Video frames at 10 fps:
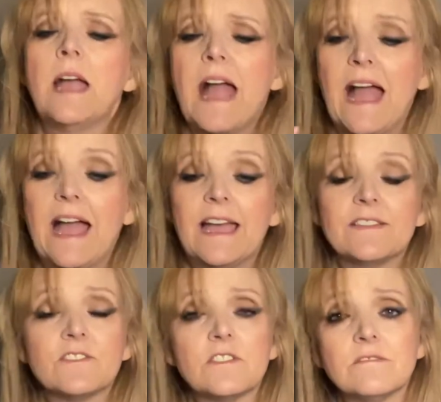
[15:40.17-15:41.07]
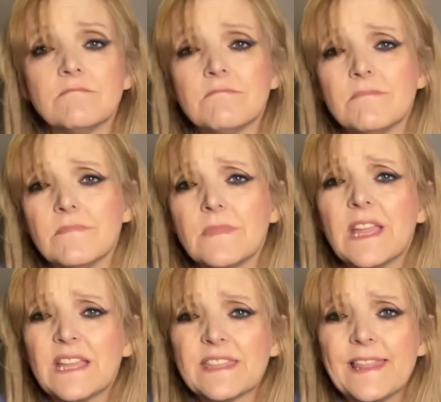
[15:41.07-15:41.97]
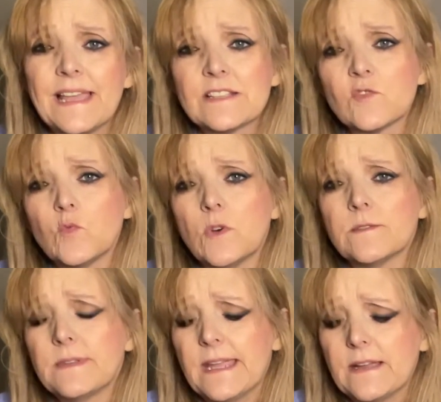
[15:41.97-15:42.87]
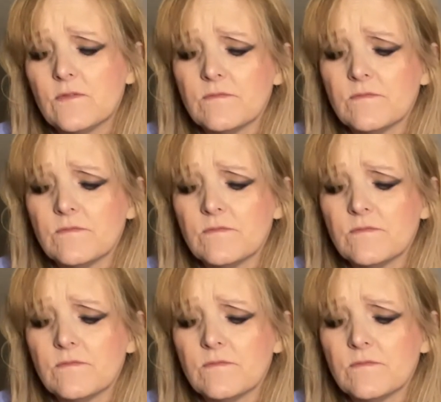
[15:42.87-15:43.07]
And last one now.